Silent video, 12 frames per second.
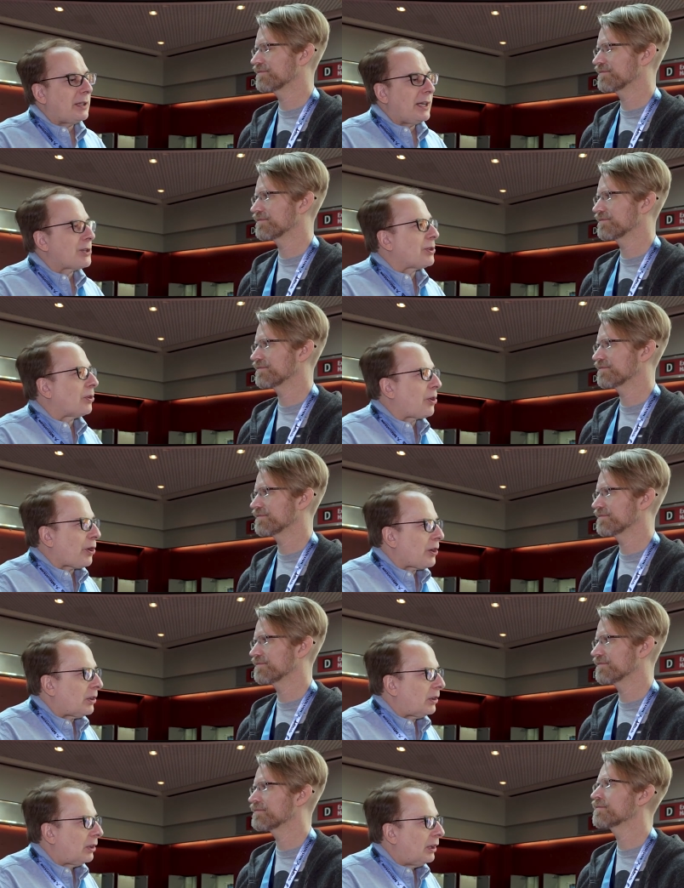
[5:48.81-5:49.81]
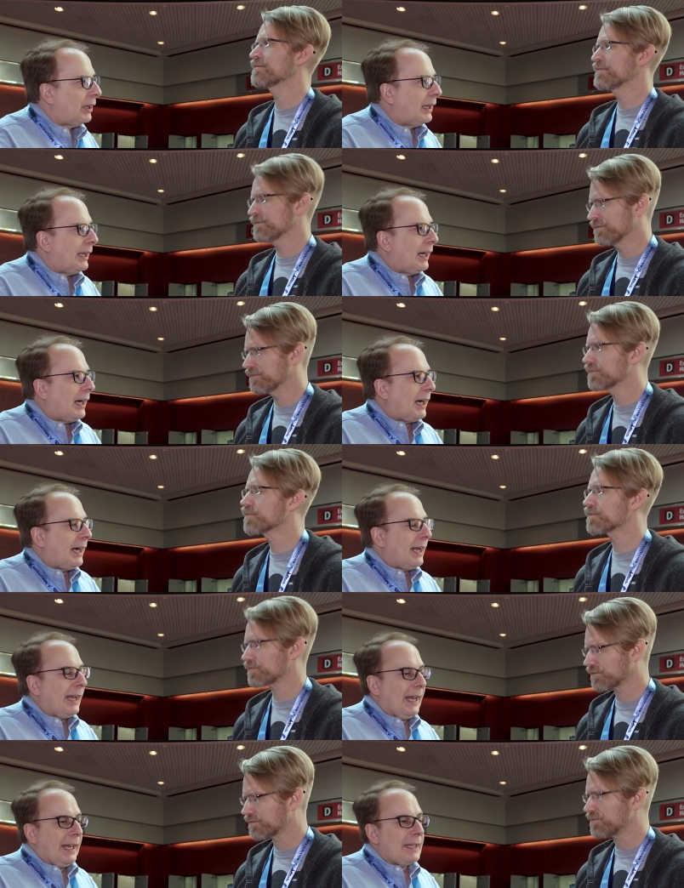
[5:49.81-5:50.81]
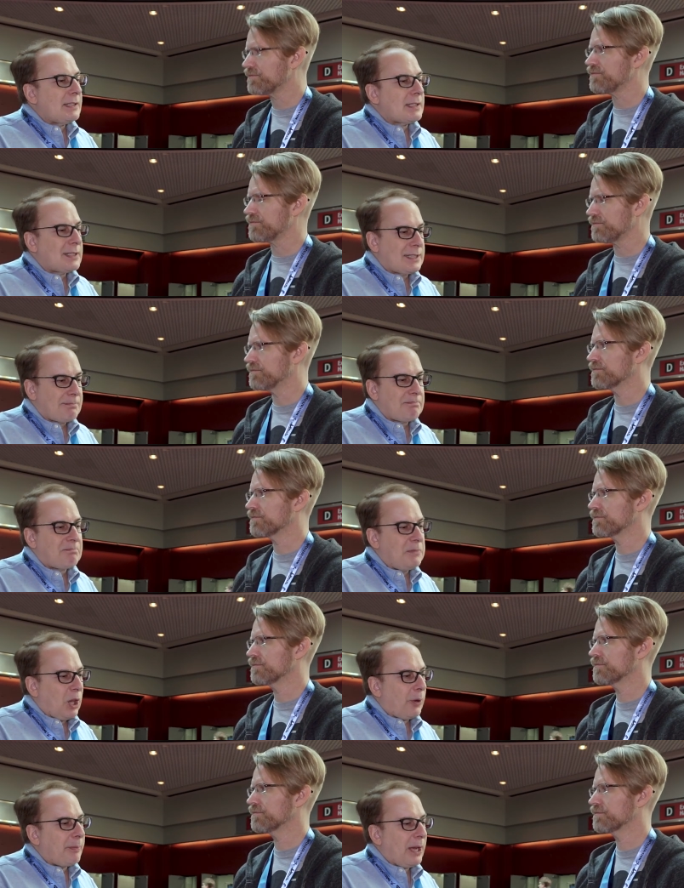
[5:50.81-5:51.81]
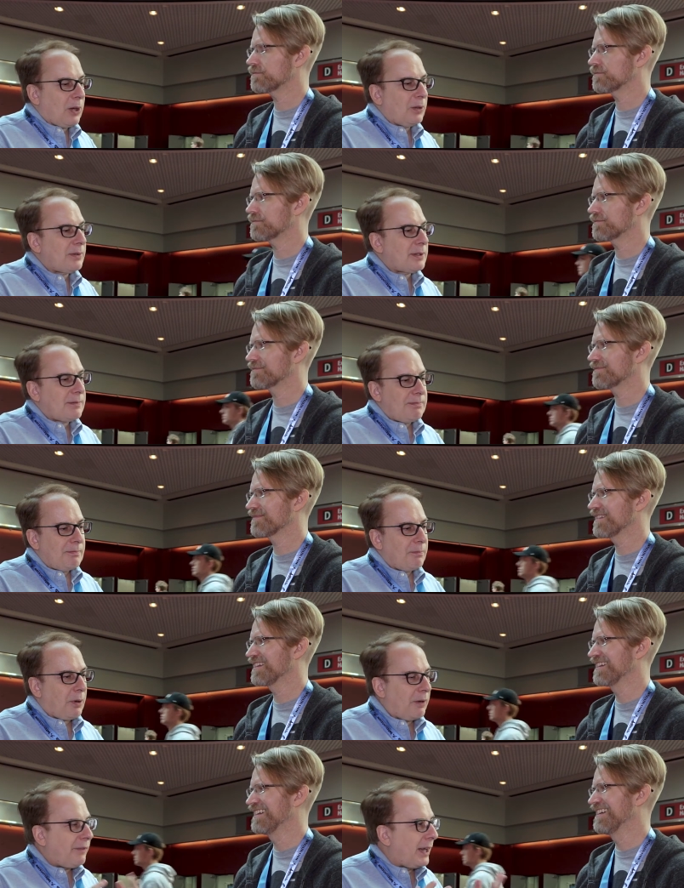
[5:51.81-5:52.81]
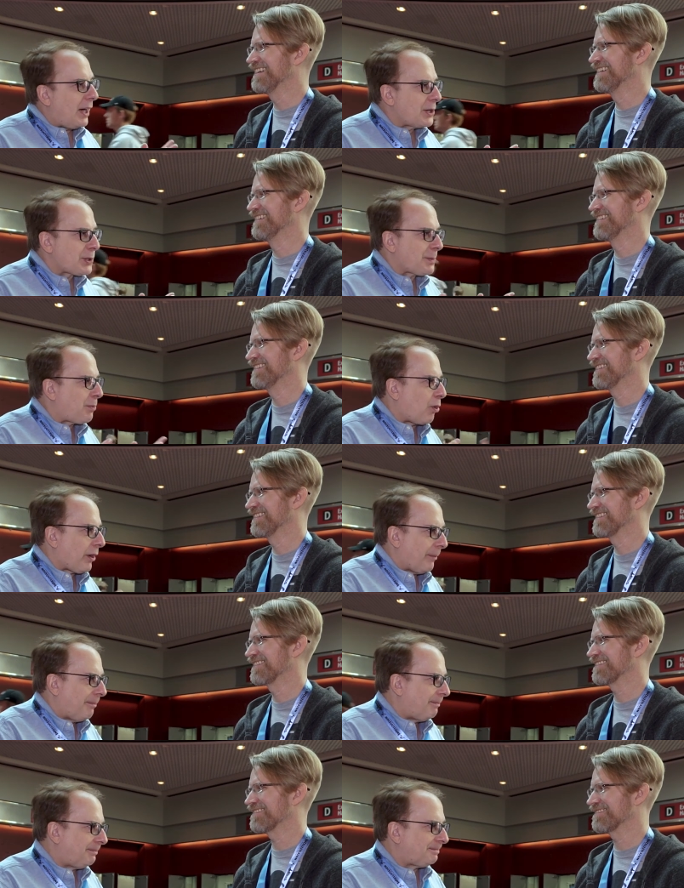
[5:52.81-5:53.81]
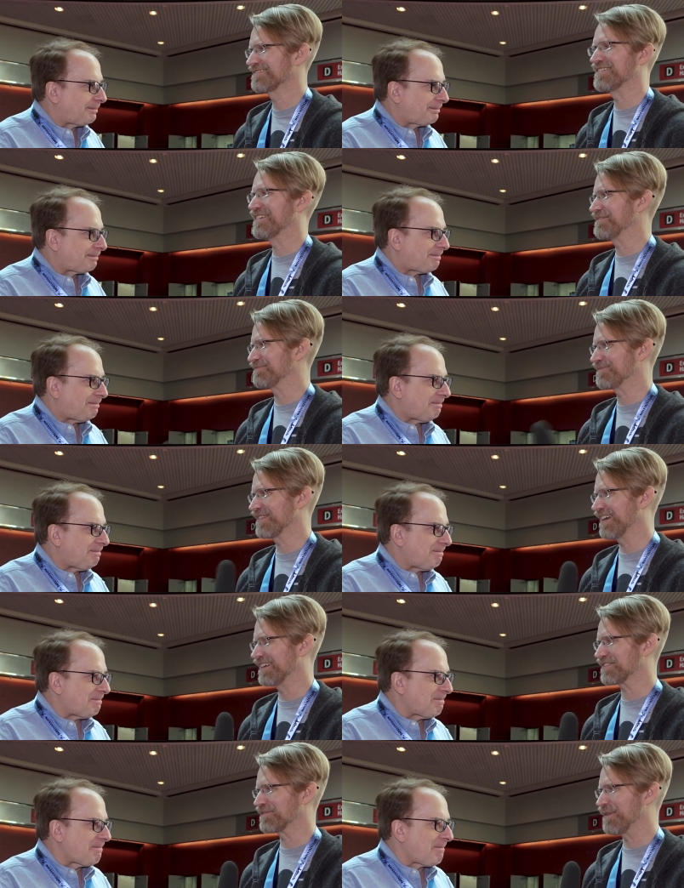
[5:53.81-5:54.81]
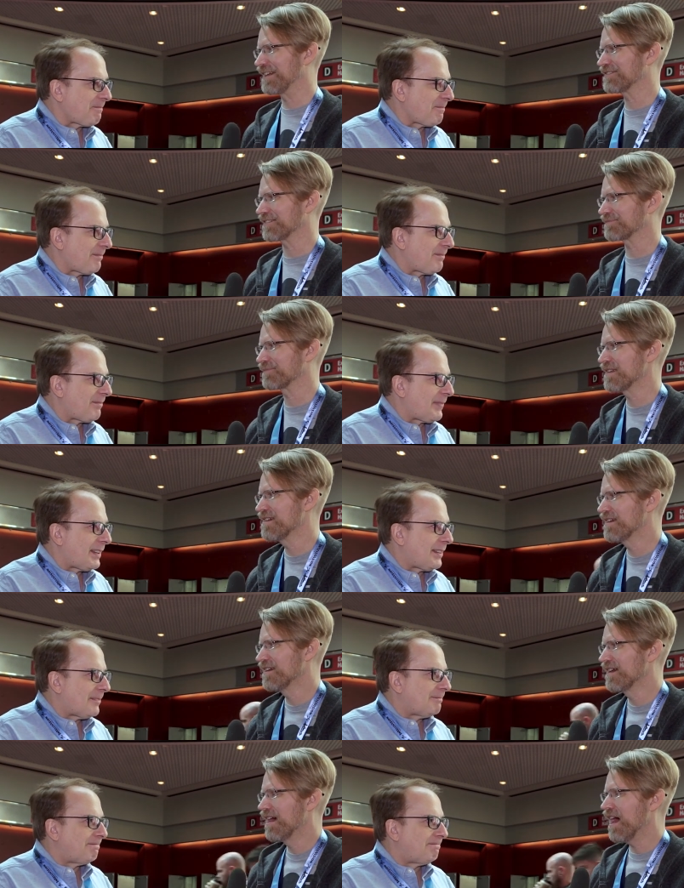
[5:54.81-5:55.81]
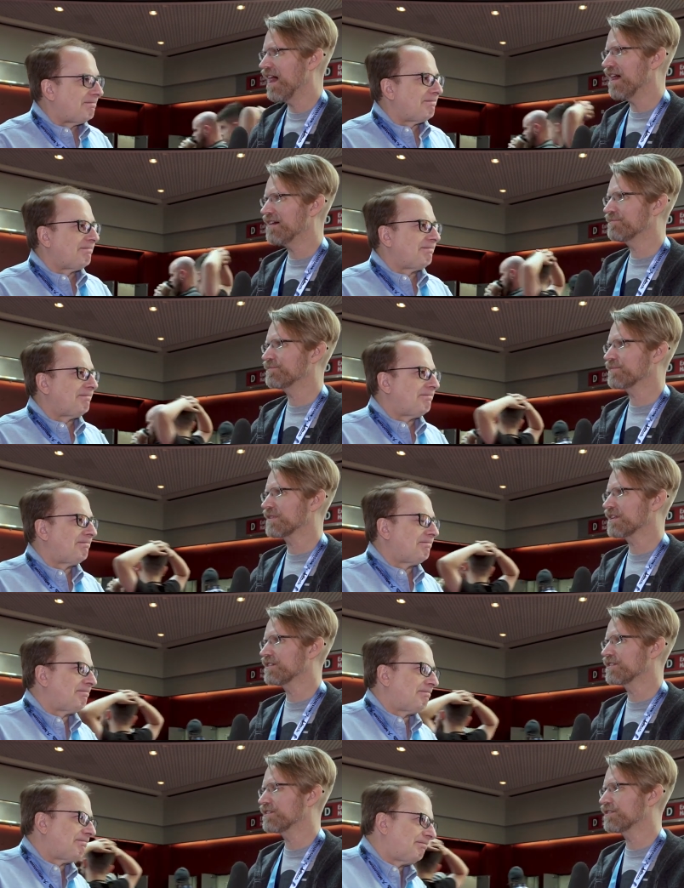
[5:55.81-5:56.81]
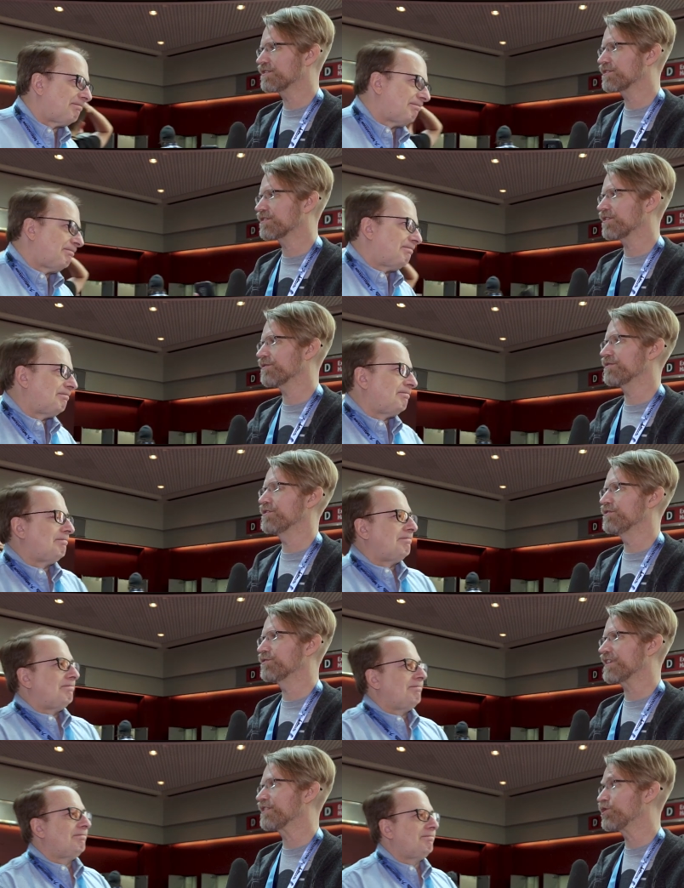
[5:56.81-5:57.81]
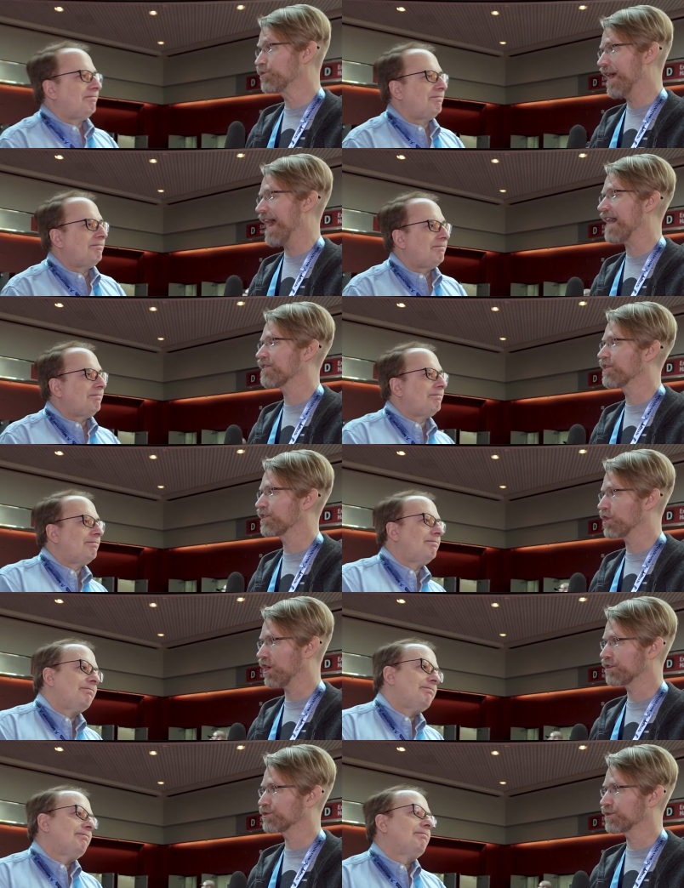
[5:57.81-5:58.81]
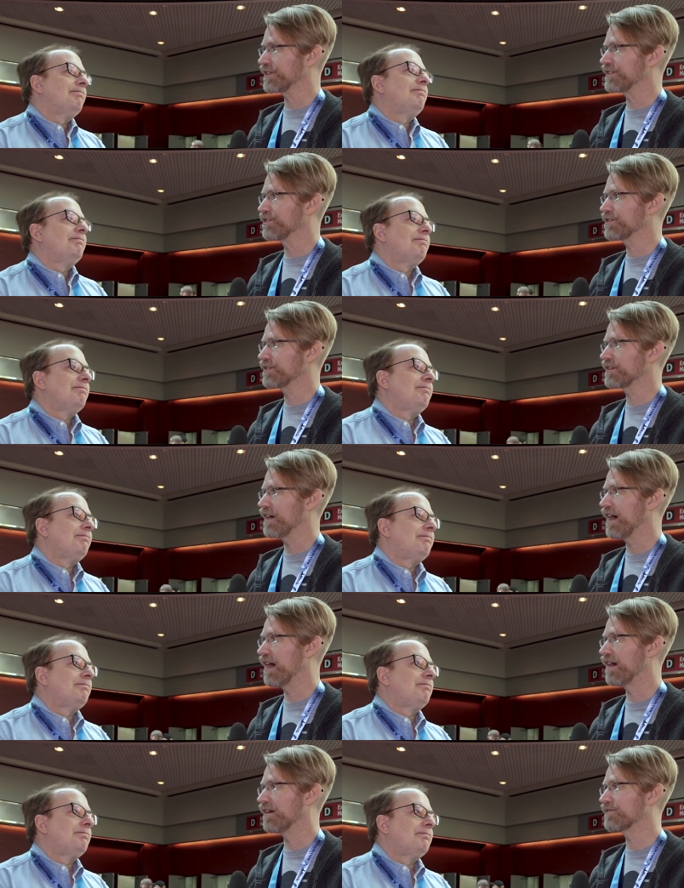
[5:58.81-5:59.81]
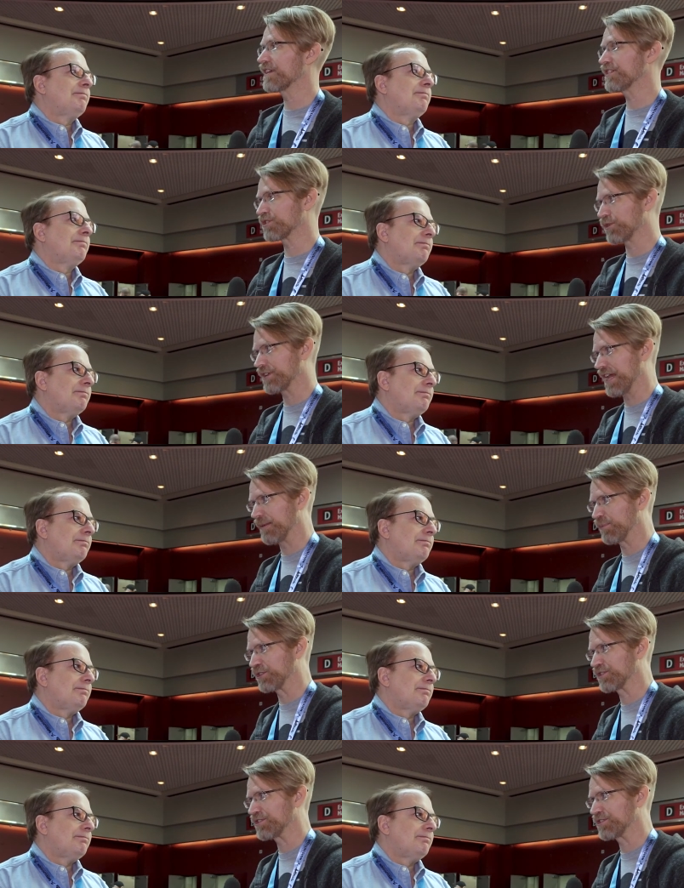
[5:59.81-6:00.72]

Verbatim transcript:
Speaker 1: the initial kernel, uh, and lo and behold, Bon Voyage was born. Yeah. That's
Speaker 2: amazing. Um, So you said you had the cartridge of Keystone Capers